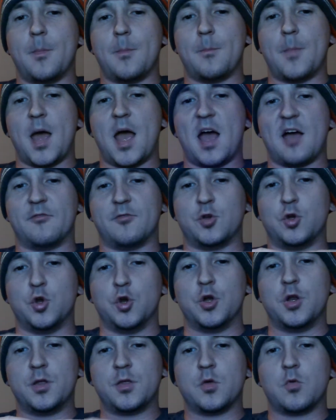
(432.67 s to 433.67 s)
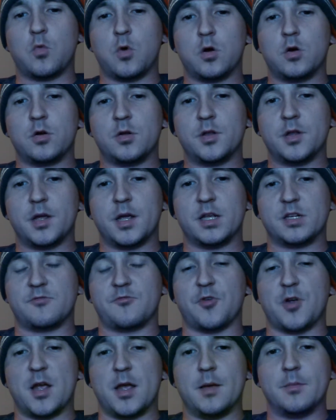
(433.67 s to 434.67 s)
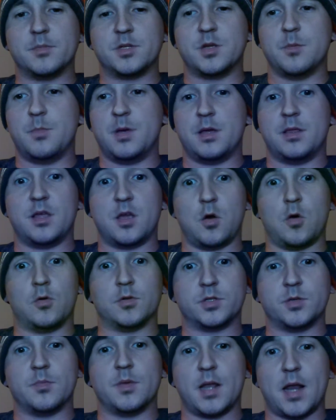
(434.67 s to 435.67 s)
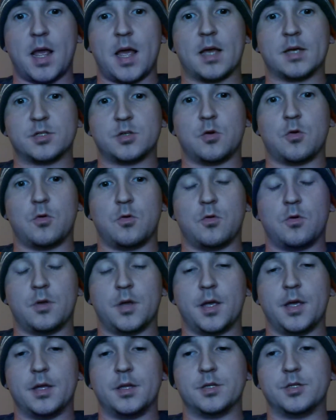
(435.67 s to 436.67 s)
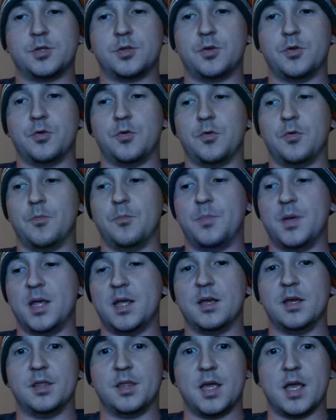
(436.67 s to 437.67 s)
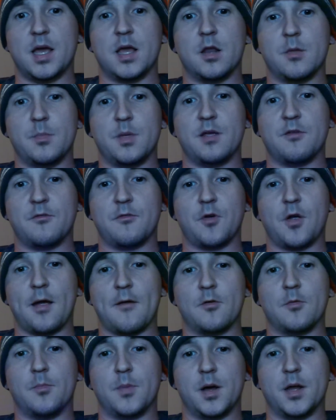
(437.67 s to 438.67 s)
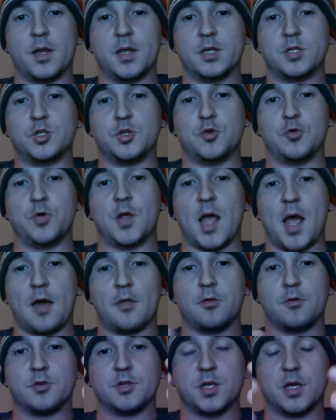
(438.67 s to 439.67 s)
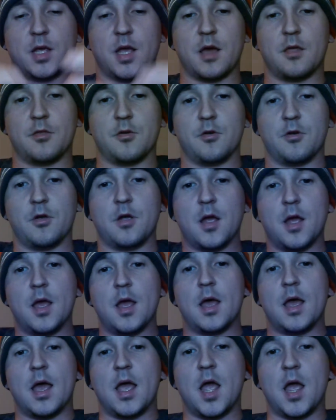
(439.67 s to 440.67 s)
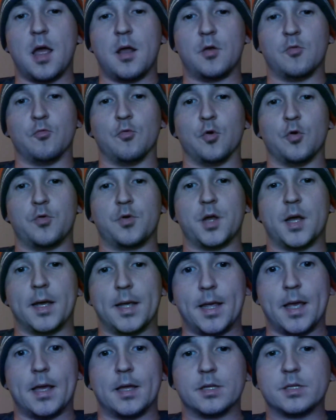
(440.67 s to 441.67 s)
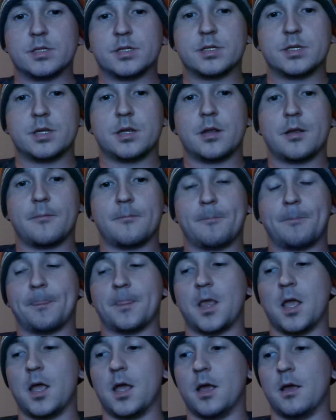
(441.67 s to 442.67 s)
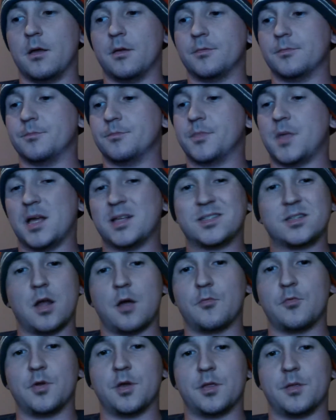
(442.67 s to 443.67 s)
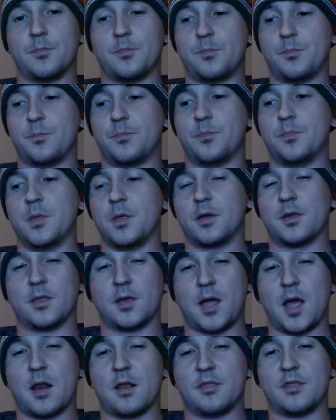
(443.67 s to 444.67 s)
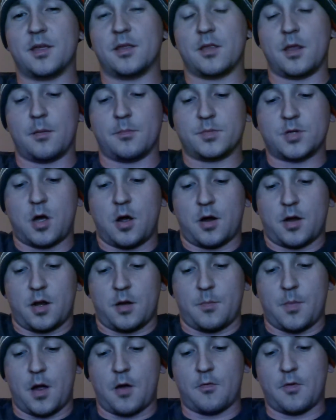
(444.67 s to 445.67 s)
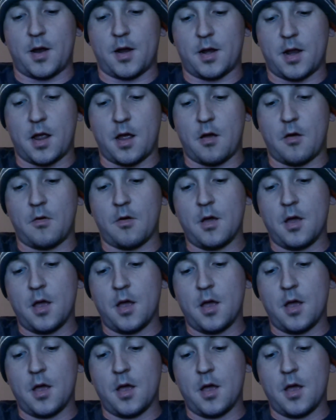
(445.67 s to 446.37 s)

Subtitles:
have good in the world is for him to be the ultimate asshole and to be the enemy for everybody to gather together and root against. And that's not really the kind of thing that I'm talking about right now.